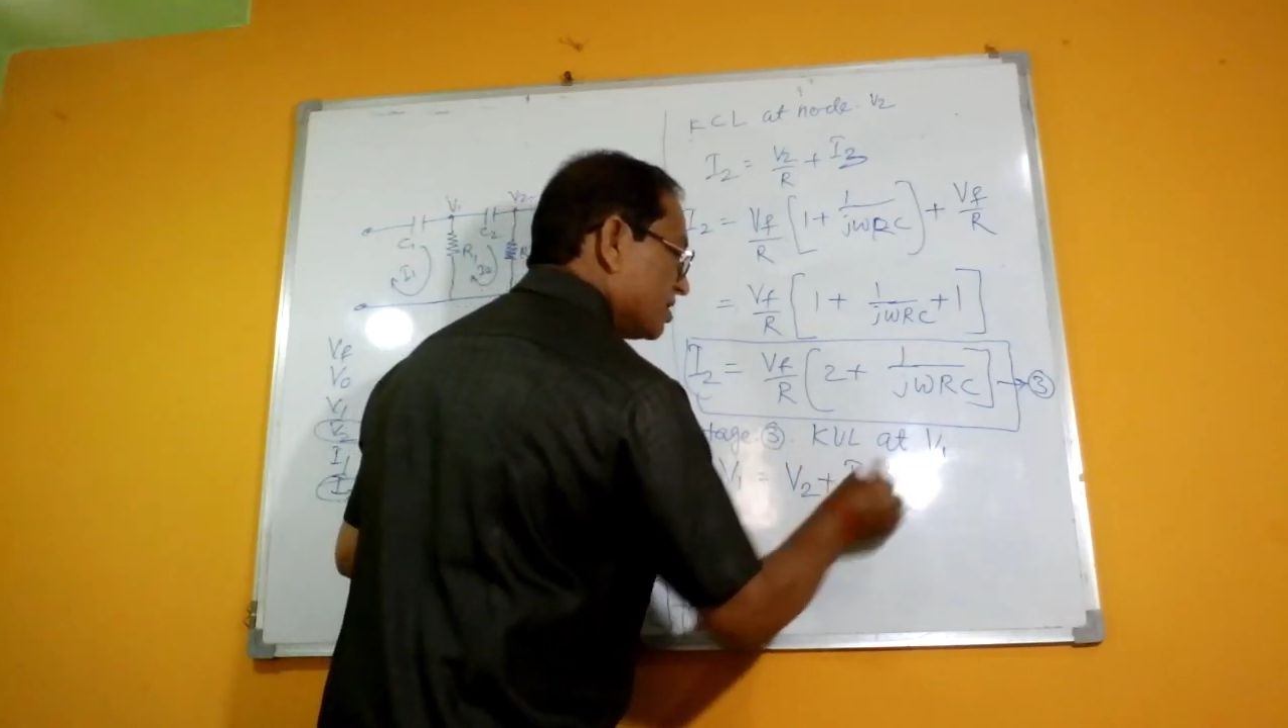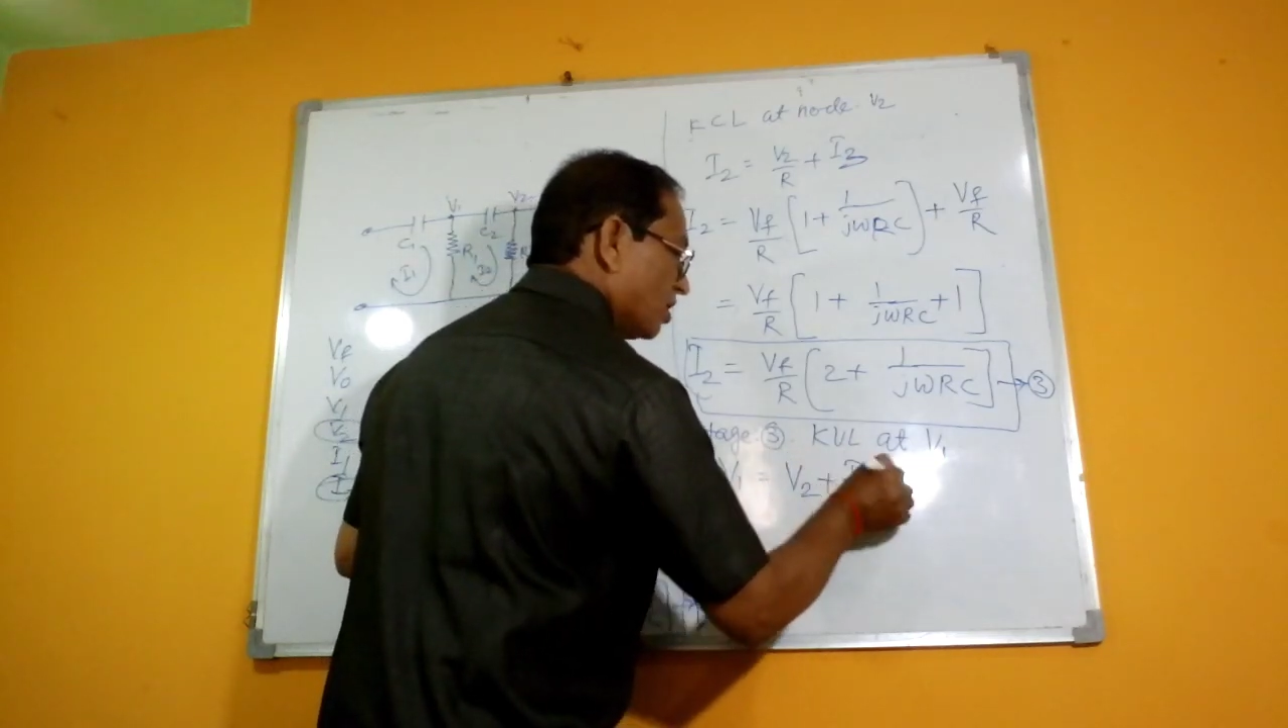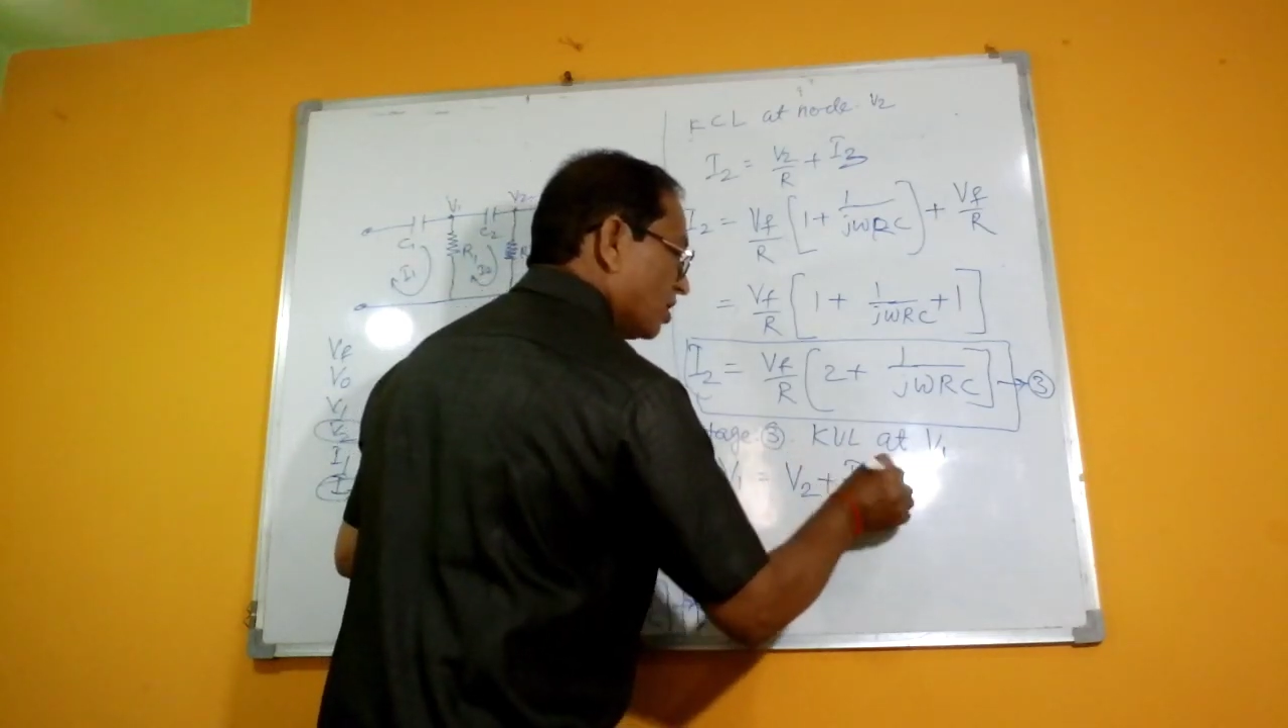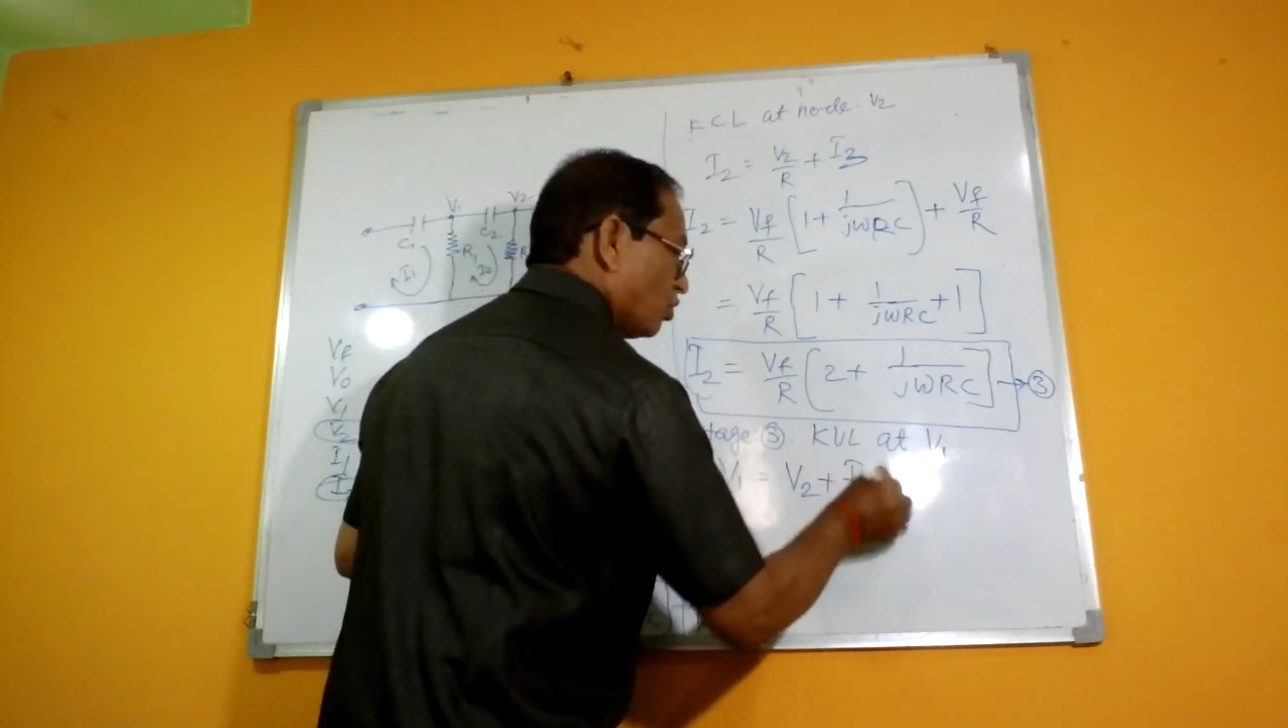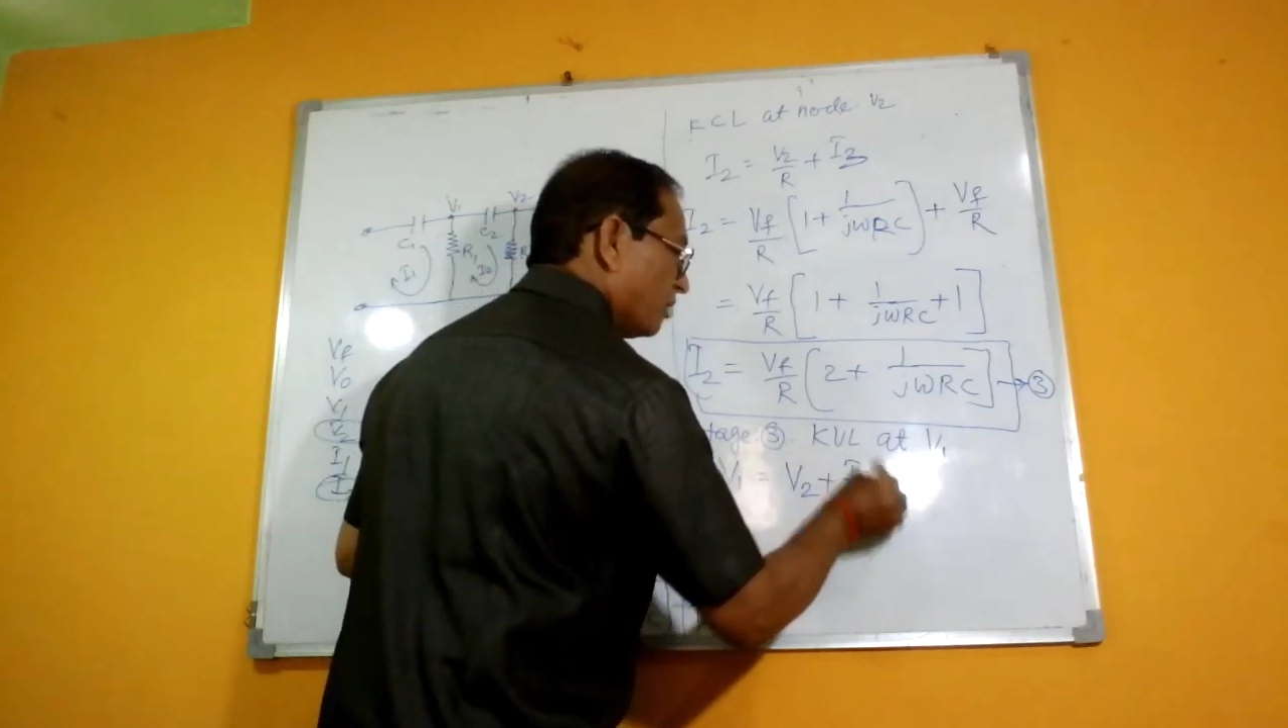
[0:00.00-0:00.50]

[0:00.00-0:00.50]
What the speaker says: j